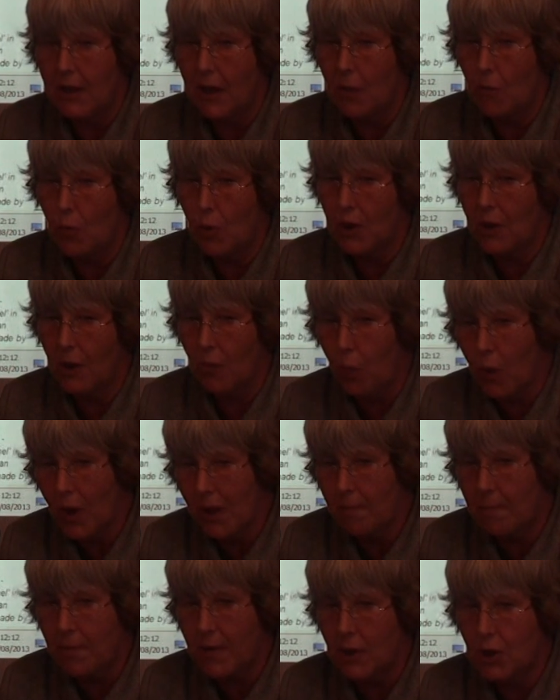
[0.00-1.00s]
they
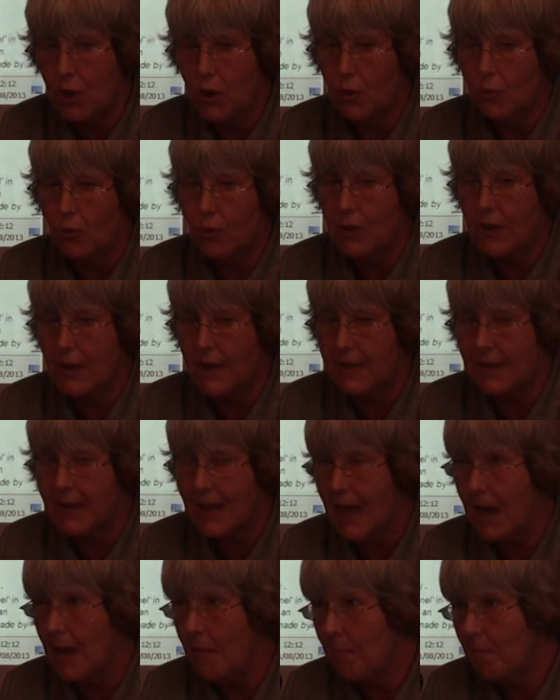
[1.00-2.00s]
will produce the
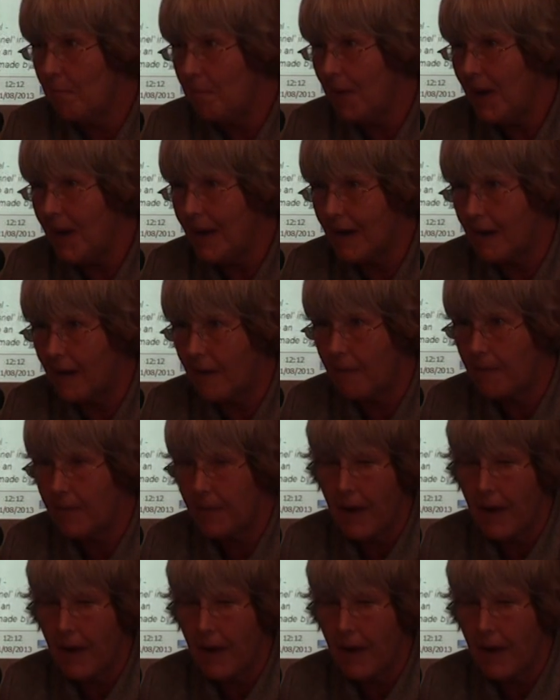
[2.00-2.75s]
same pair.